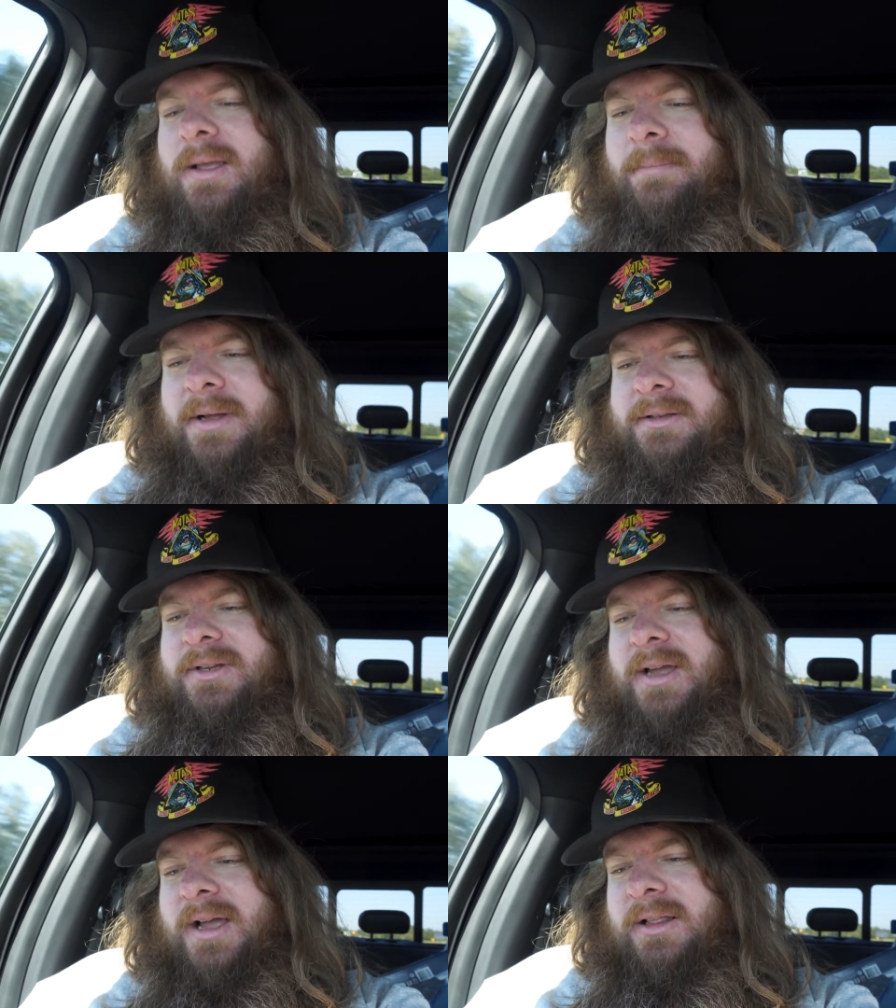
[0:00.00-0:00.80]
But
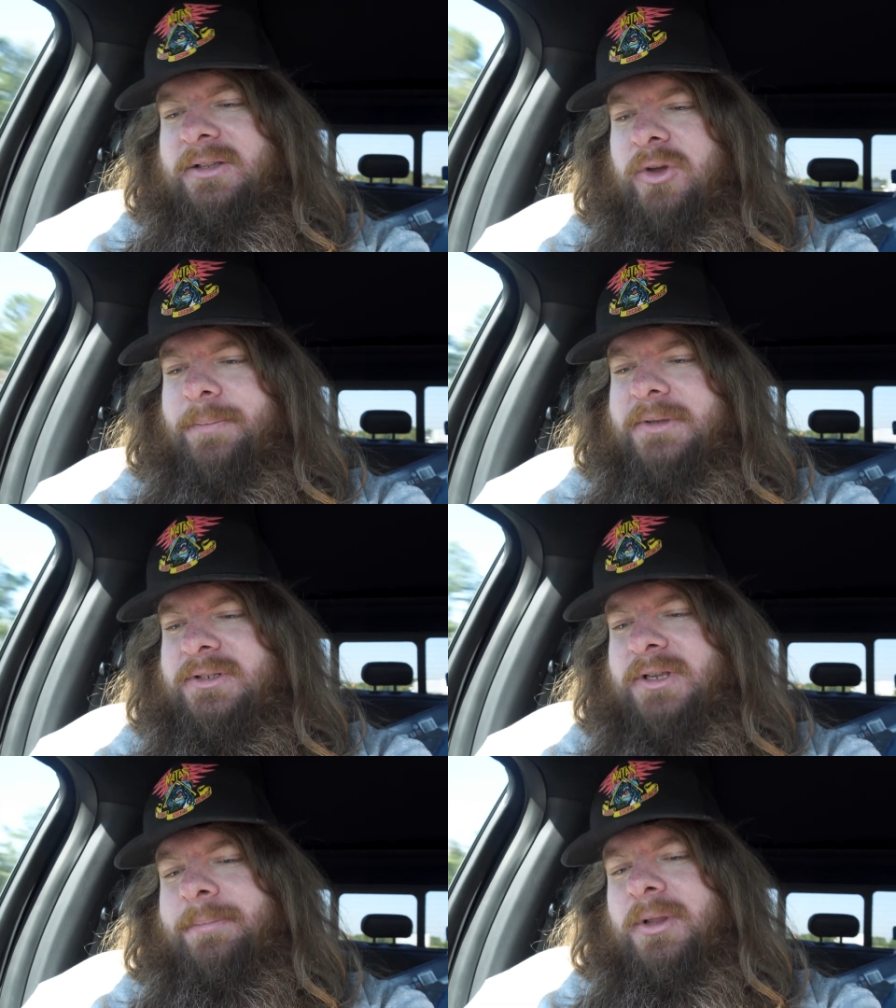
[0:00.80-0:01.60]
let's hope this
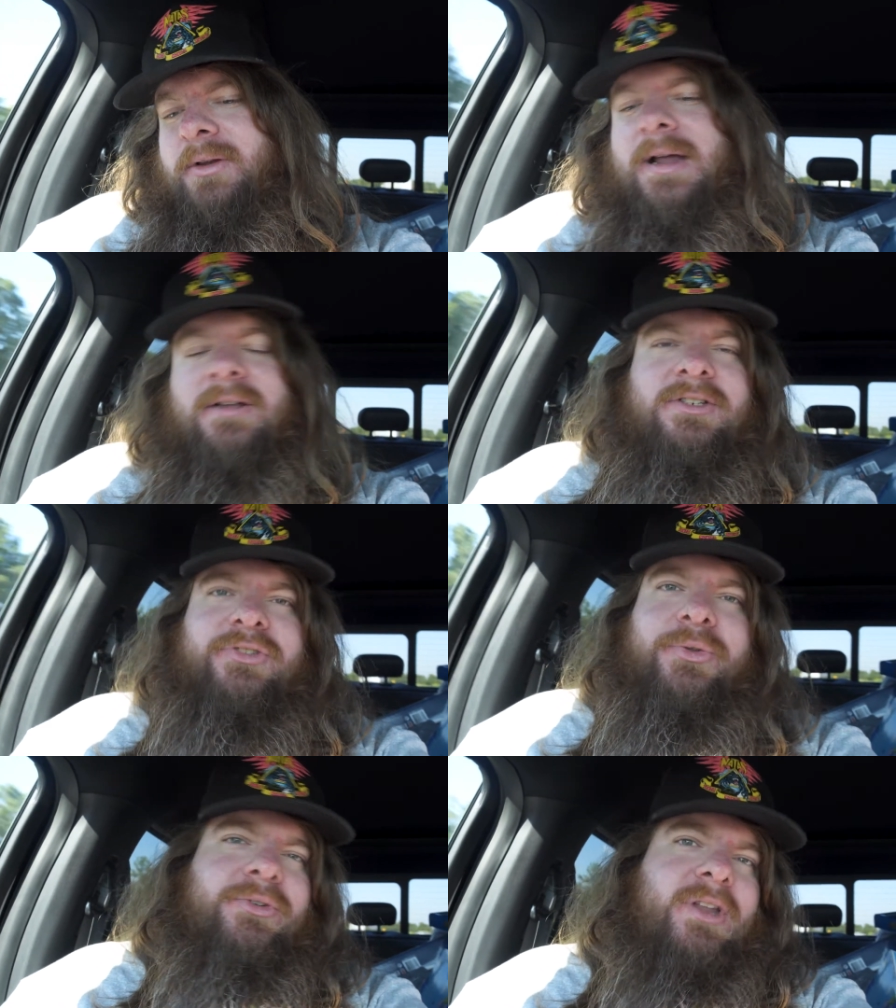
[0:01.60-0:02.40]
gets uploaded now. So it's
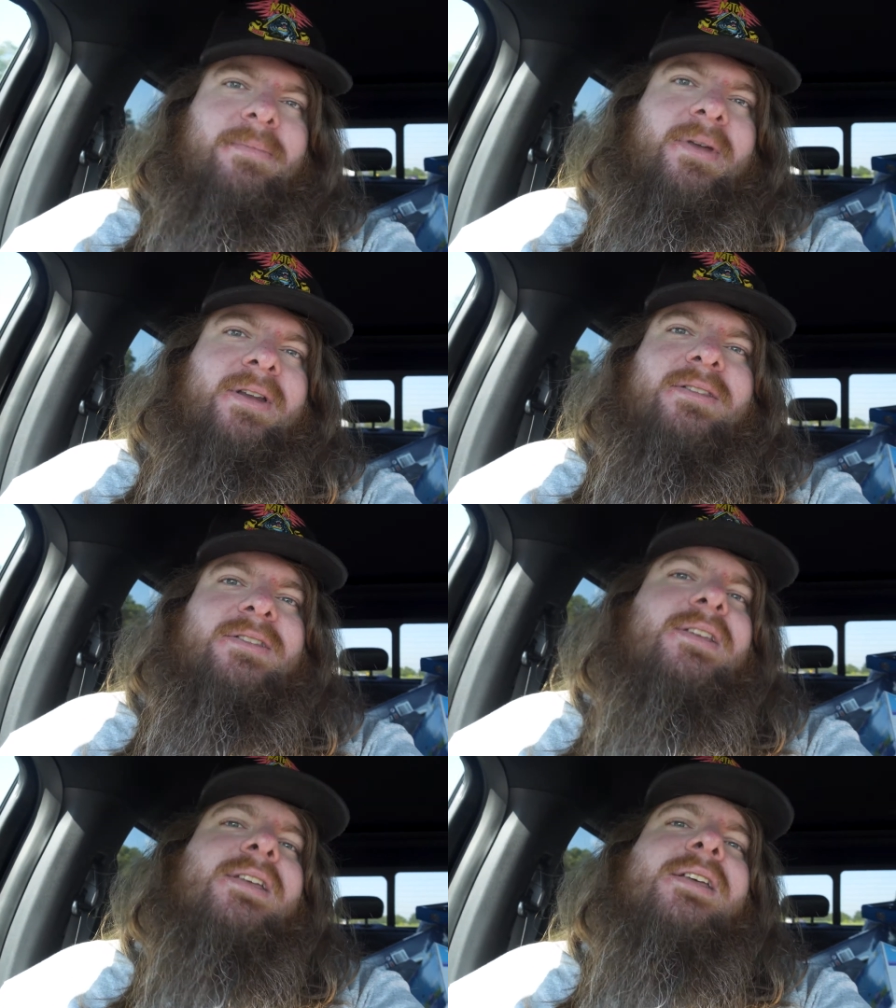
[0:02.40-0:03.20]
13
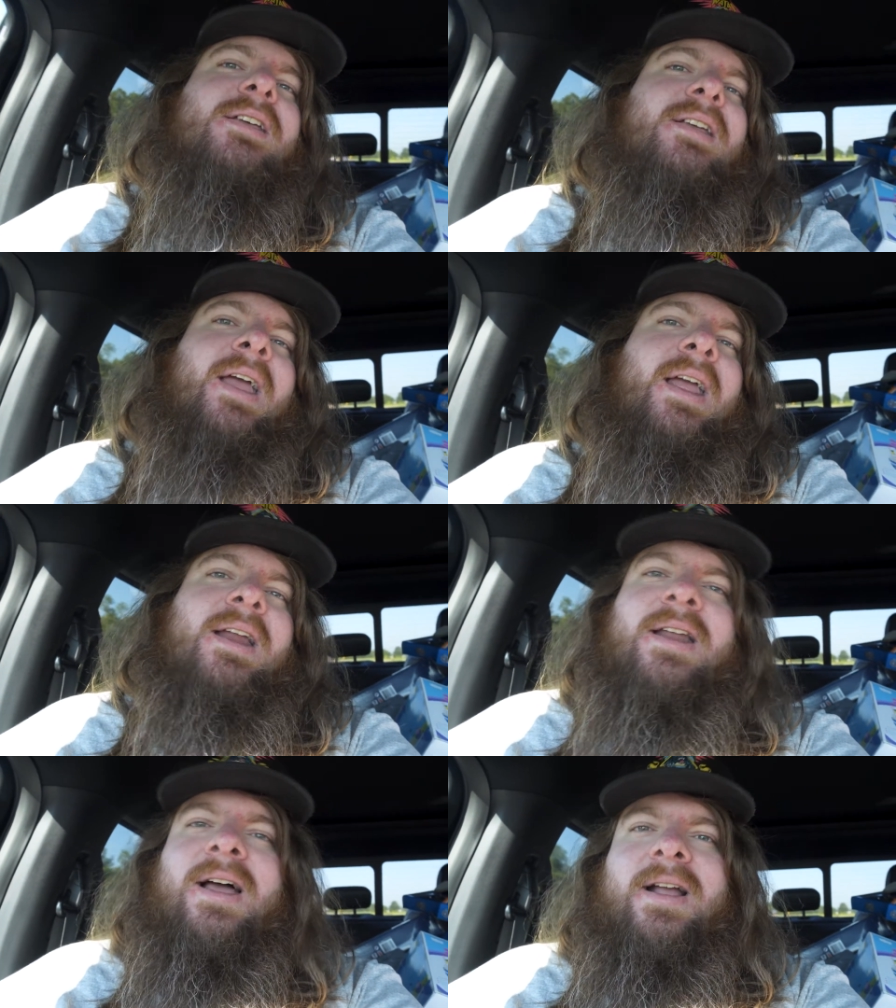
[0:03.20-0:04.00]
minutes,
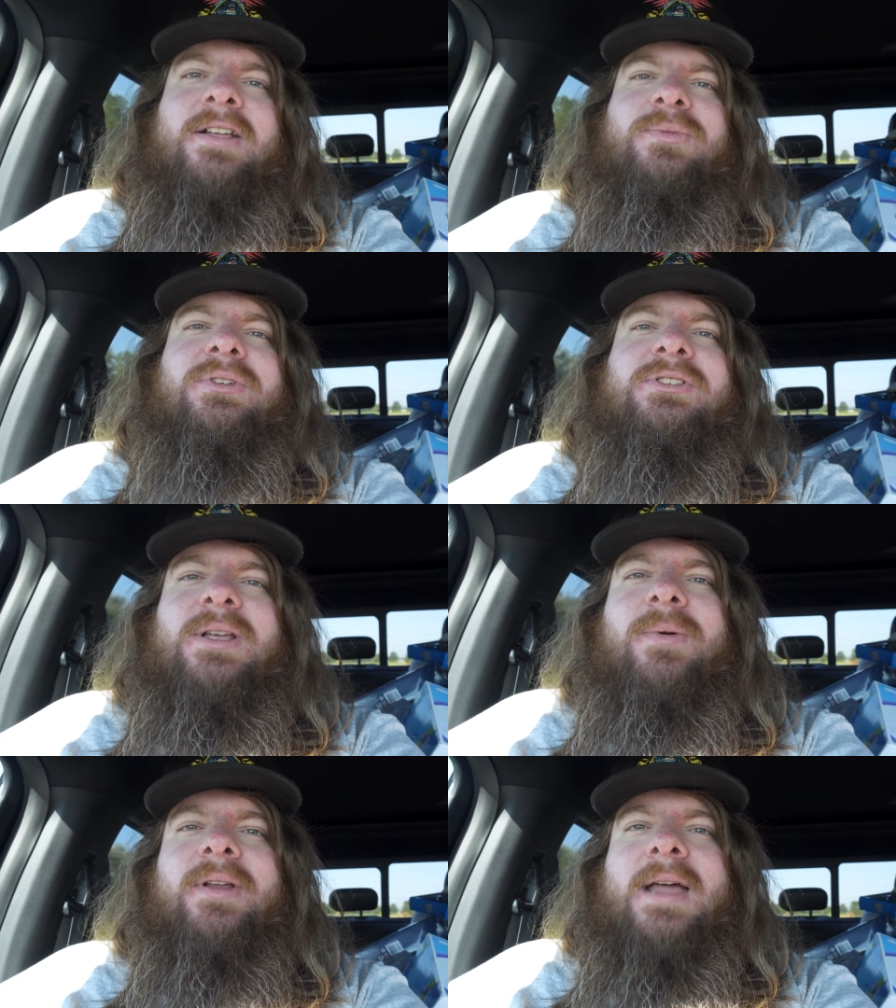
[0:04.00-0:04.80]
and I guess we'll
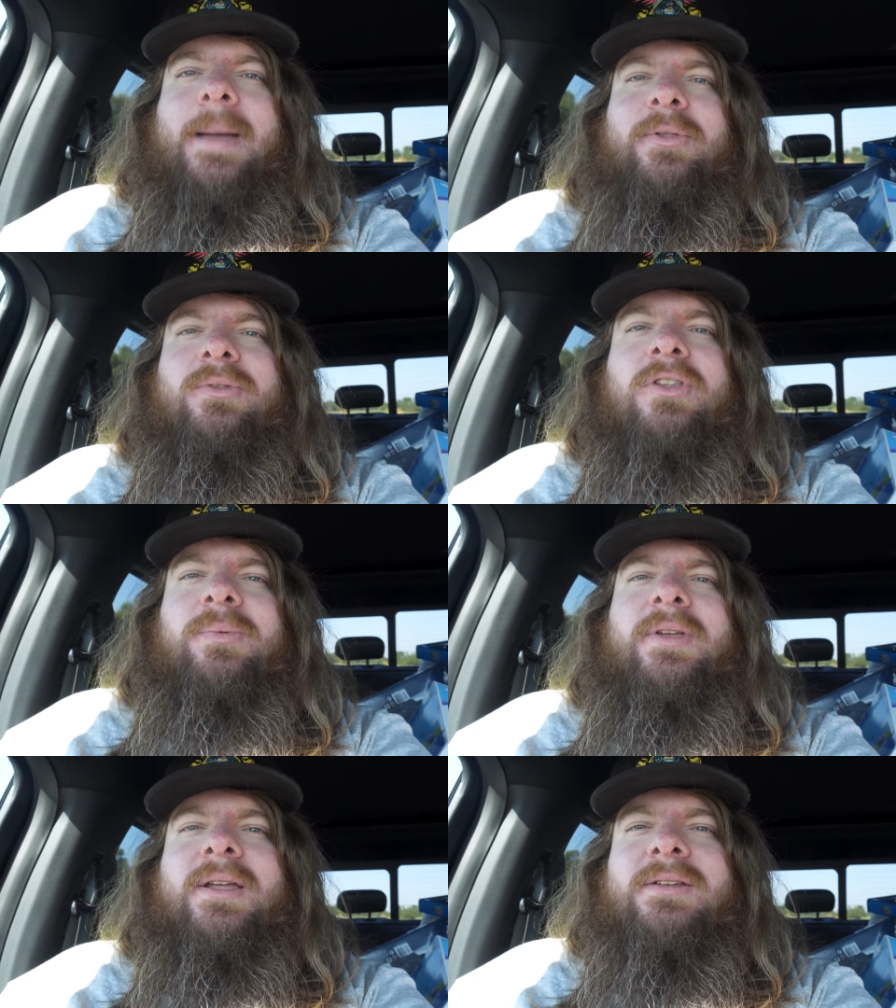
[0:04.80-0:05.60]
see what happens once
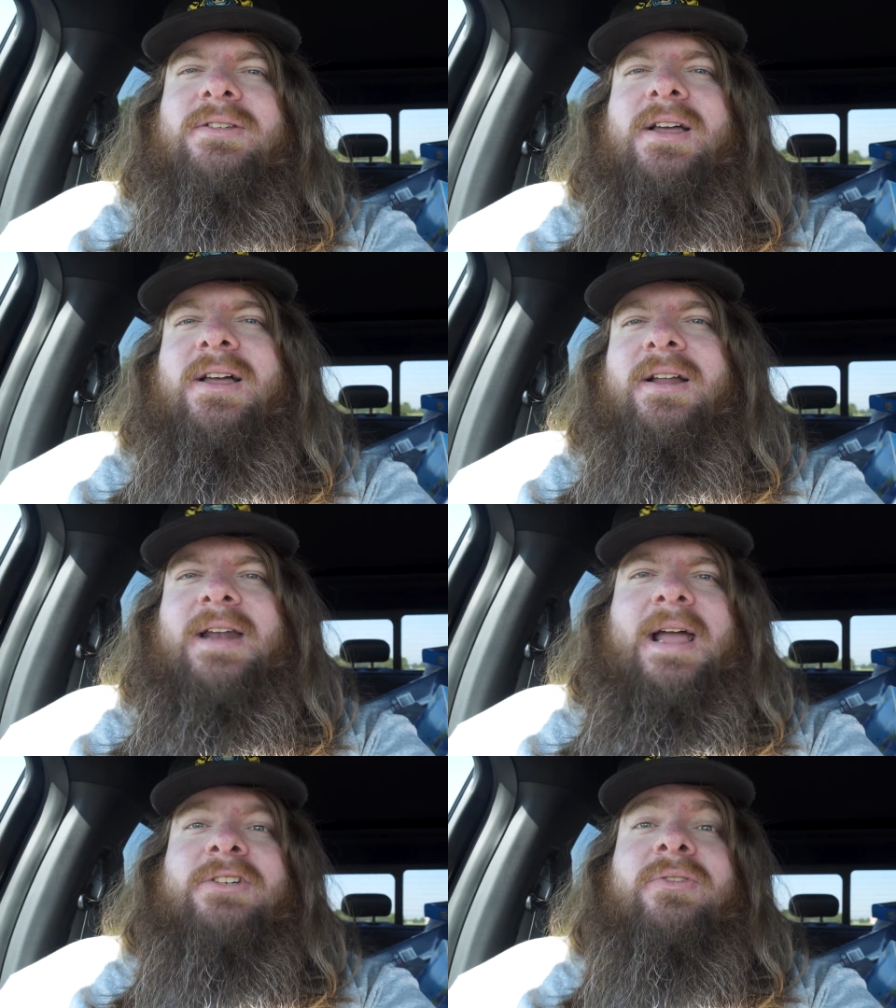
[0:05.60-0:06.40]
we hit
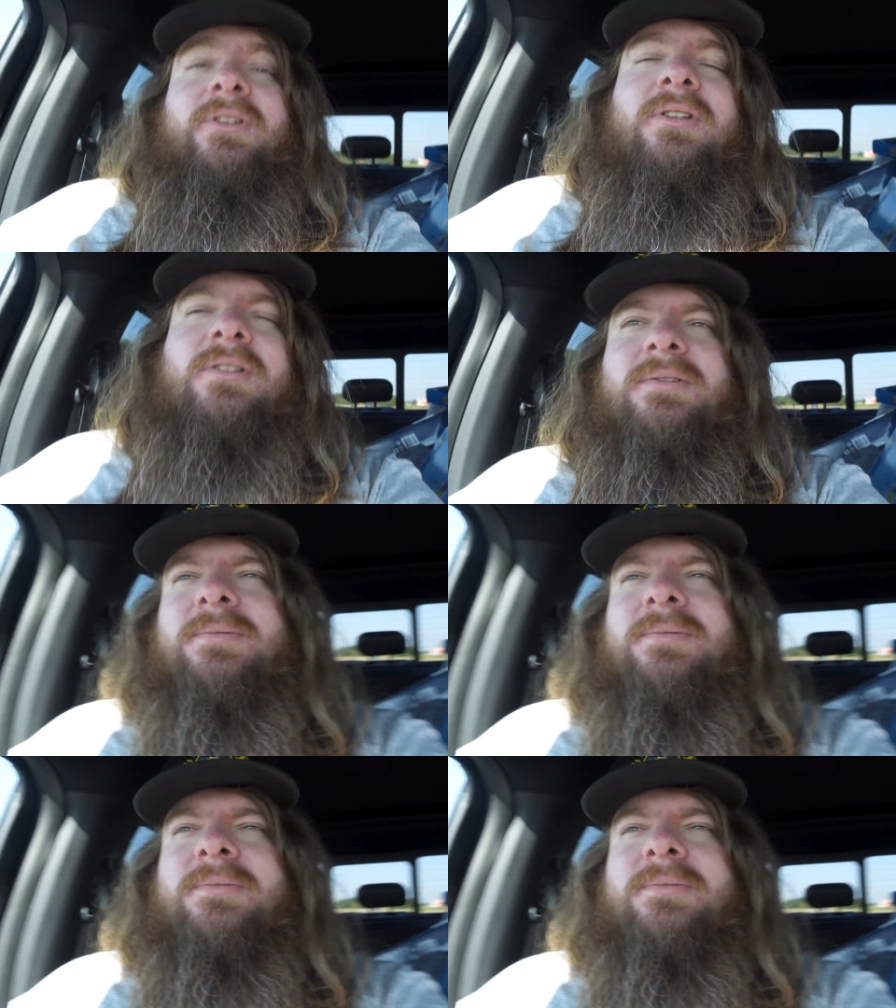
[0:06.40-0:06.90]
Nashville.